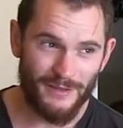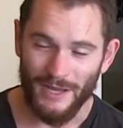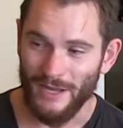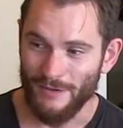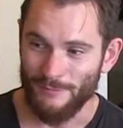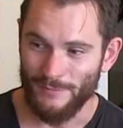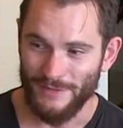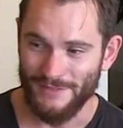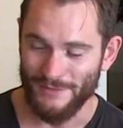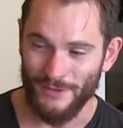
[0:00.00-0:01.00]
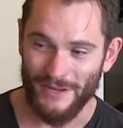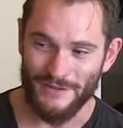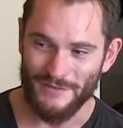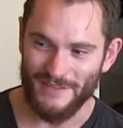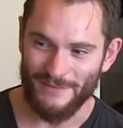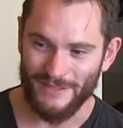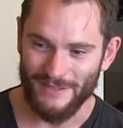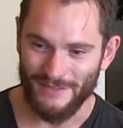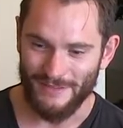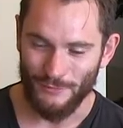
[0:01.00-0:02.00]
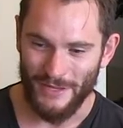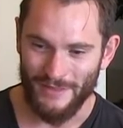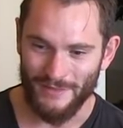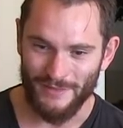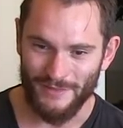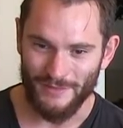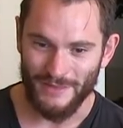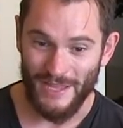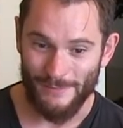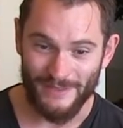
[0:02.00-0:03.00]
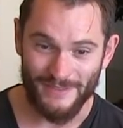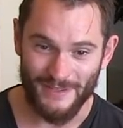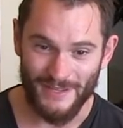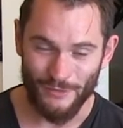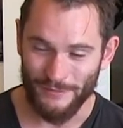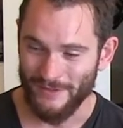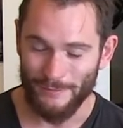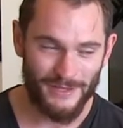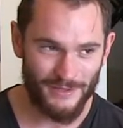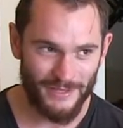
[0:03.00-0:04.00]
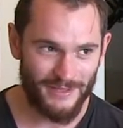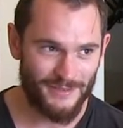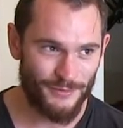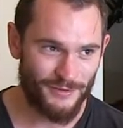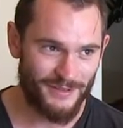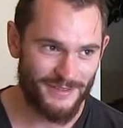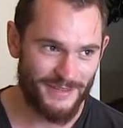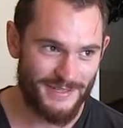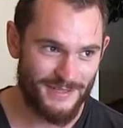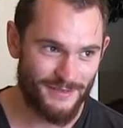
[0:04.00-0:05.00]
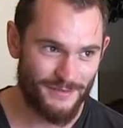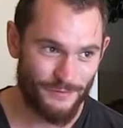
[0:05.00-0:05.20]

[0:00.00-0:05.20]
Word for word: Um, but this is quite interesting because the way that the ABC, obviously being a legacy organisation,